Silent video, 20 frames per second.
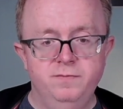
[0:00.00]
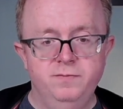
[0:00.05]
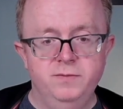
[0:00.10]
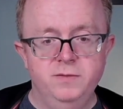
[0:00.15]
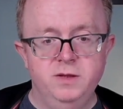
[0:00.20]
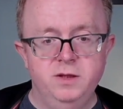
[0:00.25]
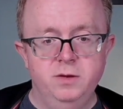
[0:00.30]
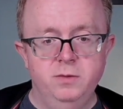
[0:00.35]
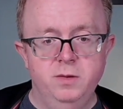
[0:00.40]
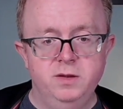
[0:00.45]

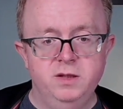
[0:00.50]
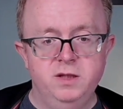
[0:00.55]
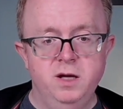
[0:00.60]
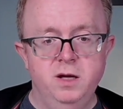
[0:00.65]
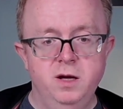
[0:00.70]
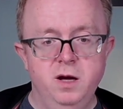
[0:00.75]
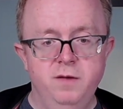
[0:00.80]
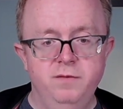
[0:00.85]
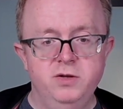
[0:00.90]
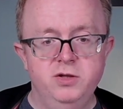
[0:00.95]
to turn it
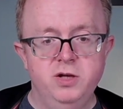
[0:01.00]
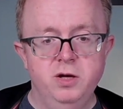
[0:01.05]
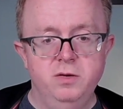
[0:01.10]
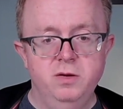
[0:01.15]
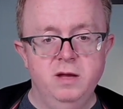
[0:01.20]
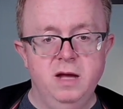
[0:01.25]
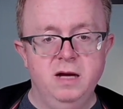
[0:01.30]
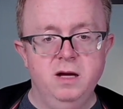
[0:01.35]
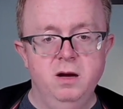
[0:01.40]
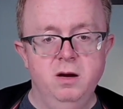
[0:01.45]
over to show that
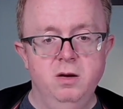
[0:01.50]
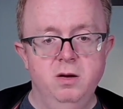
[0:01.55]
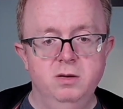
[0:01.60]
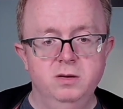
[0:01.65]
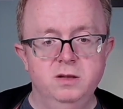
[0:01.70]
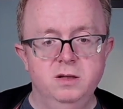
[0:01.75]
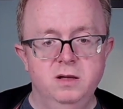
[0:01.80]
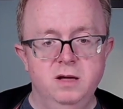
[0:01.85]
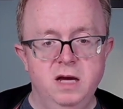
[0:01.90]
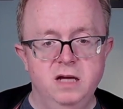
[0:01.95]
that card
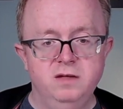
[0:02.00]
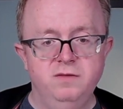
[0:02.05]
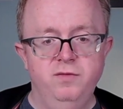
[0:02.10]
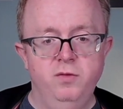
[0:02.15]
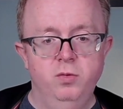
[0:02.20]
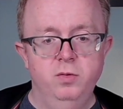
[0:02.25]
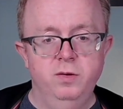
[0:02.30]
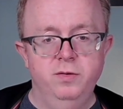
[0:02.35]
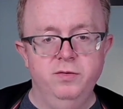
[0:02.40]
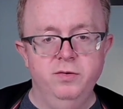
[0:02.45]
has
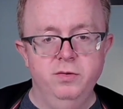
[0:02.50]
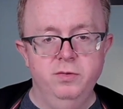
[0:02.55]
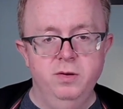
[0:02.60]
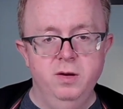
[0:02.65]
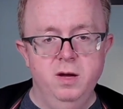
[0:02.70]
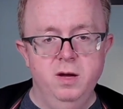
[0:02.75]
fallen through.